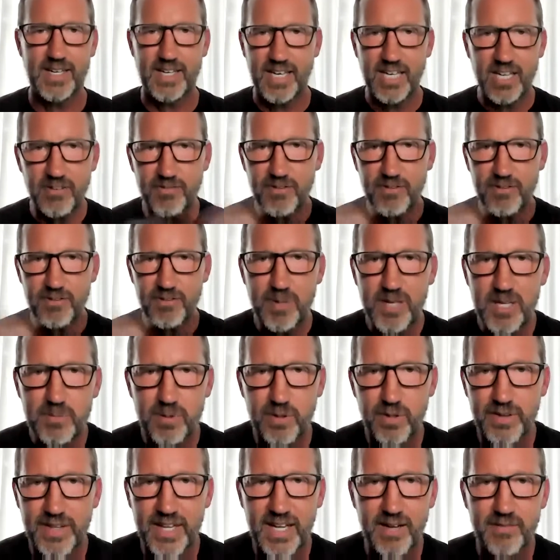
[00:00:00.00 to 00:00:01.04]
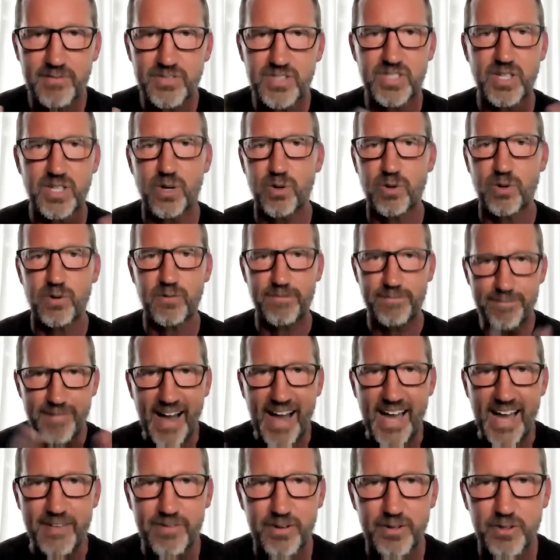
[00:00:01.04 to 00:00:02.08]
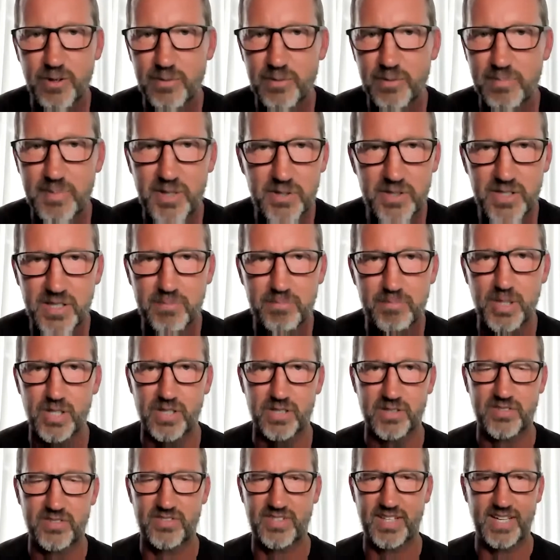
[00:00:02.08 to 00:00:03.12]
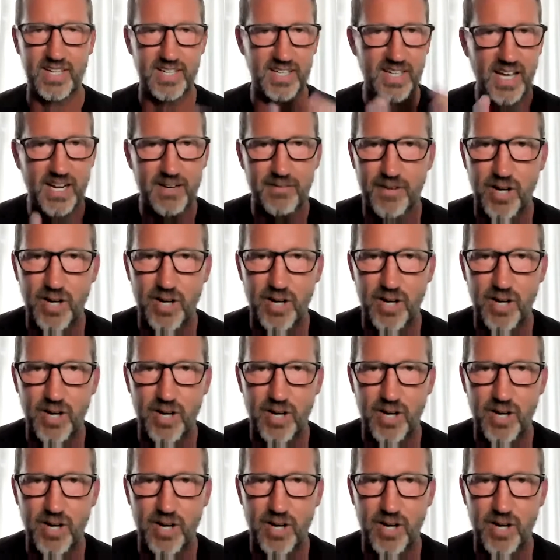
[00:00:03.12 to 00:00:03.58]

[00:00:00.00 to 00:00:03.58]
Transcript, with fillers: interviewed people that have sold 500 million books and a lot of